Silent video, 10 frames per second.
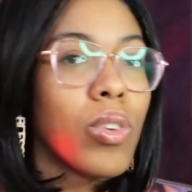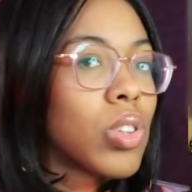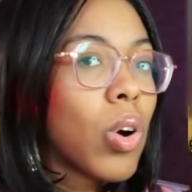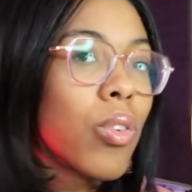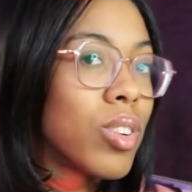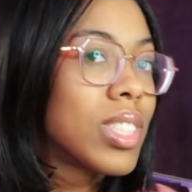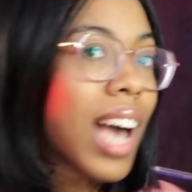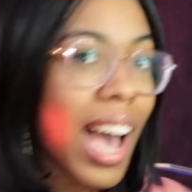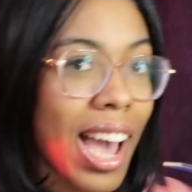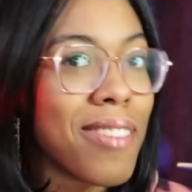voice over
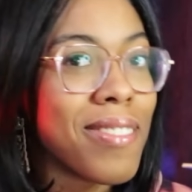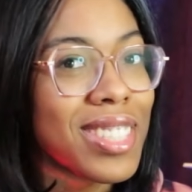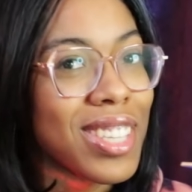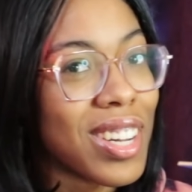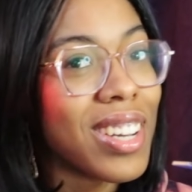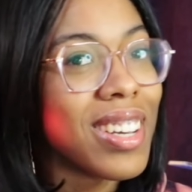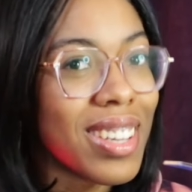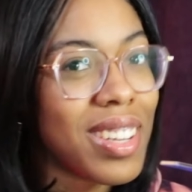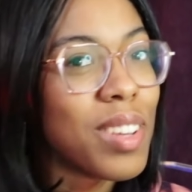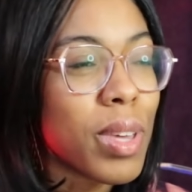time is gonna
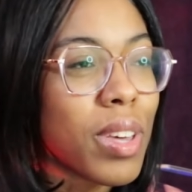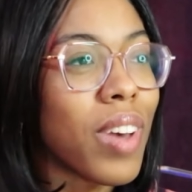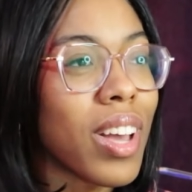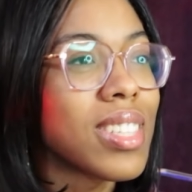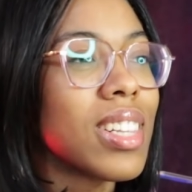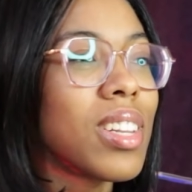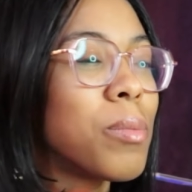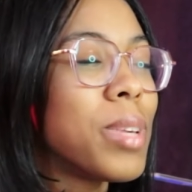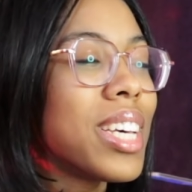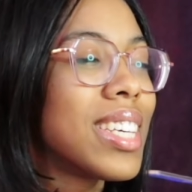be affected a
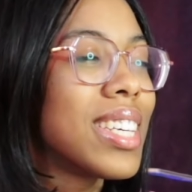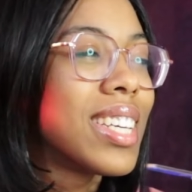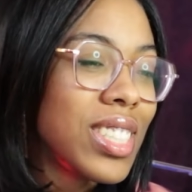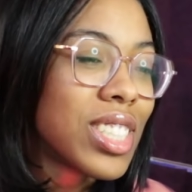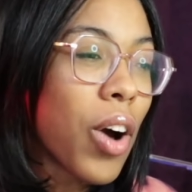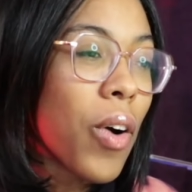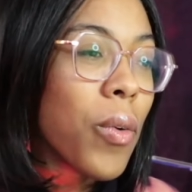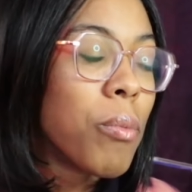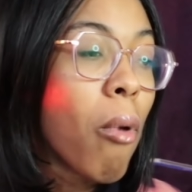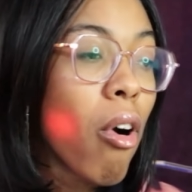little bit.
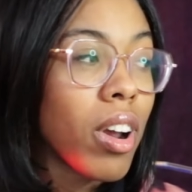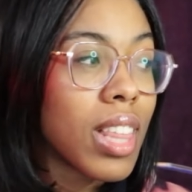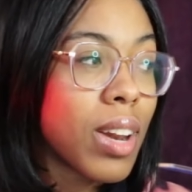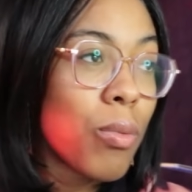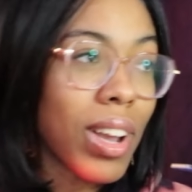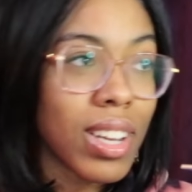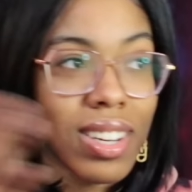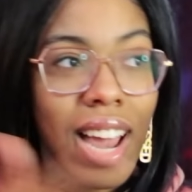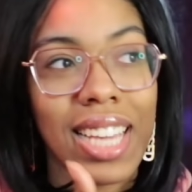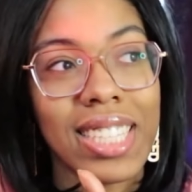So more than
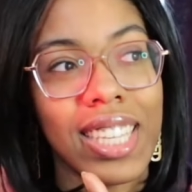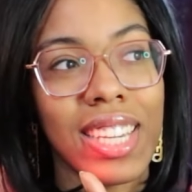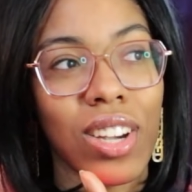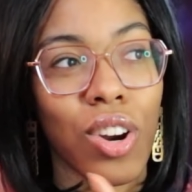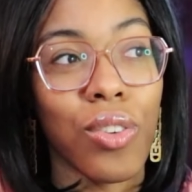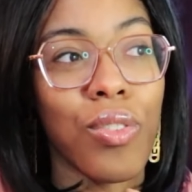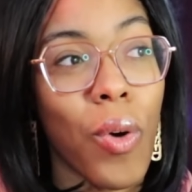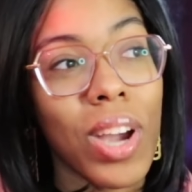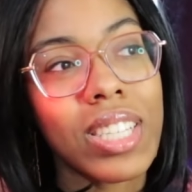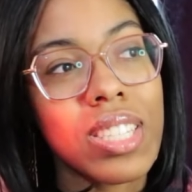recognizing her
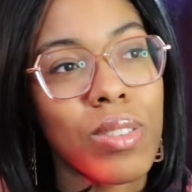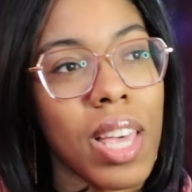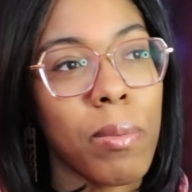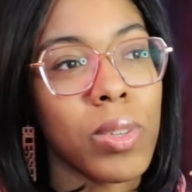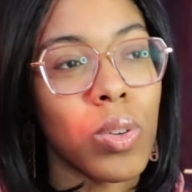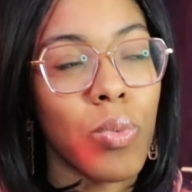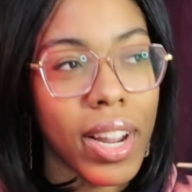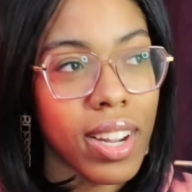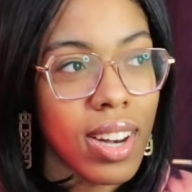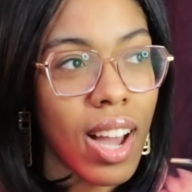voice, he was able to
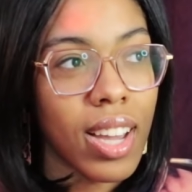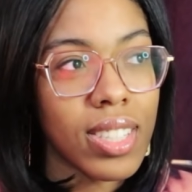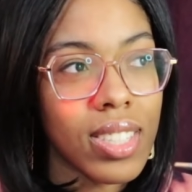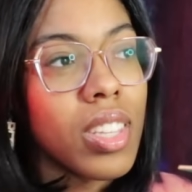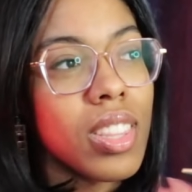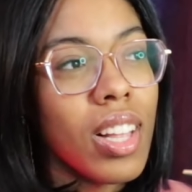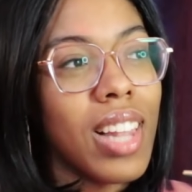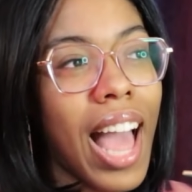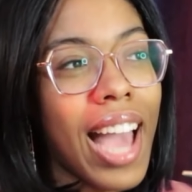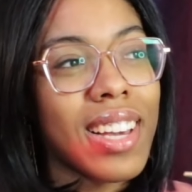recognize the
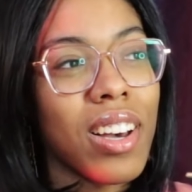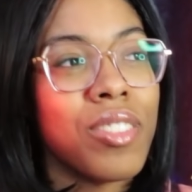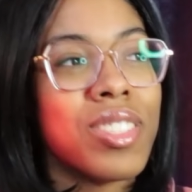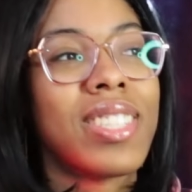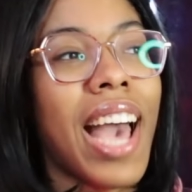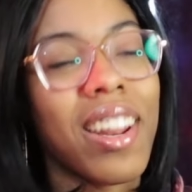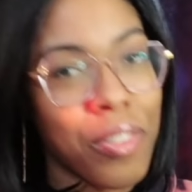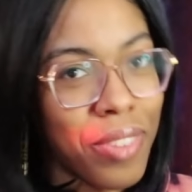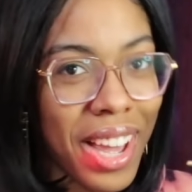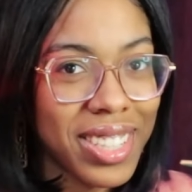lack of side
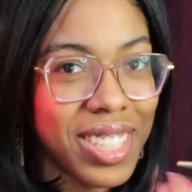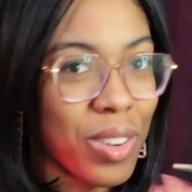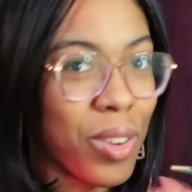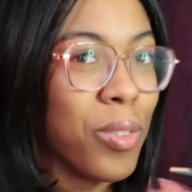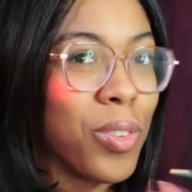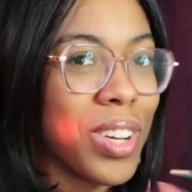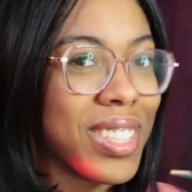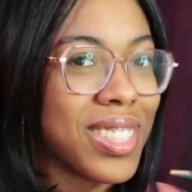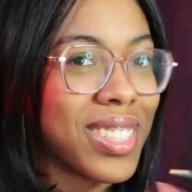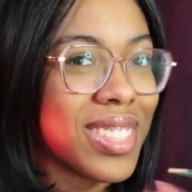effect in her
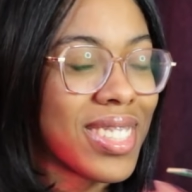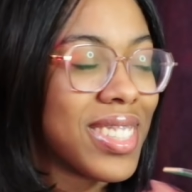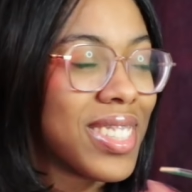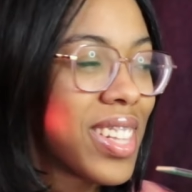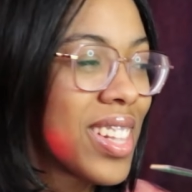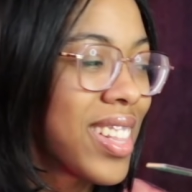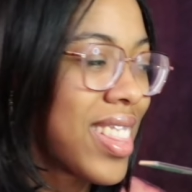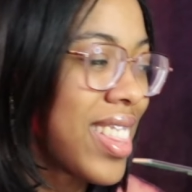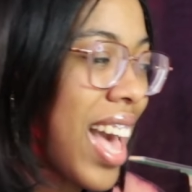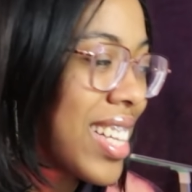voice.
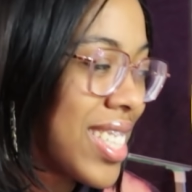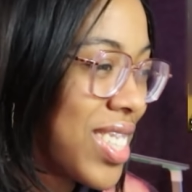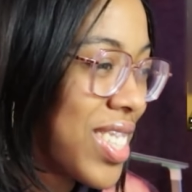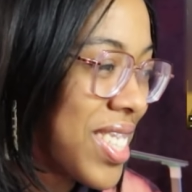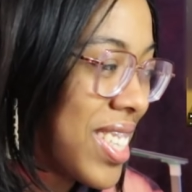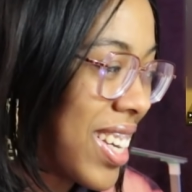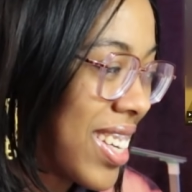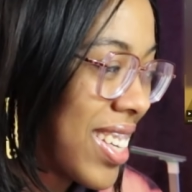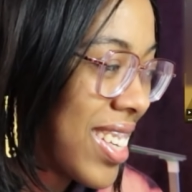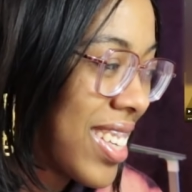That's
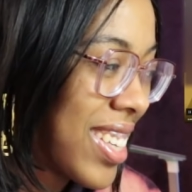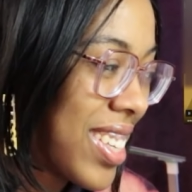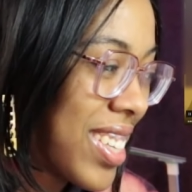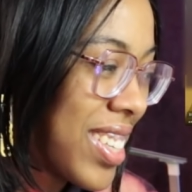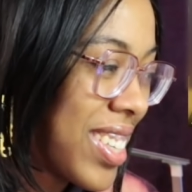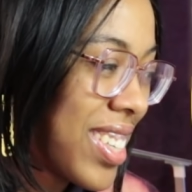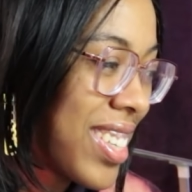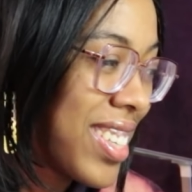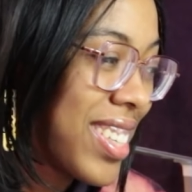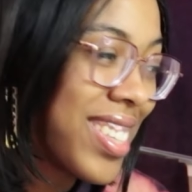interesting.
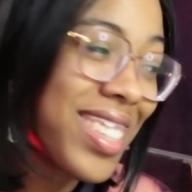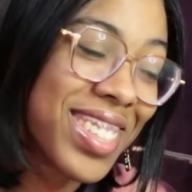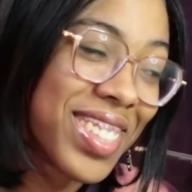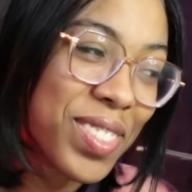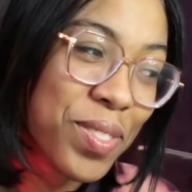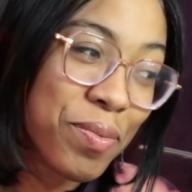He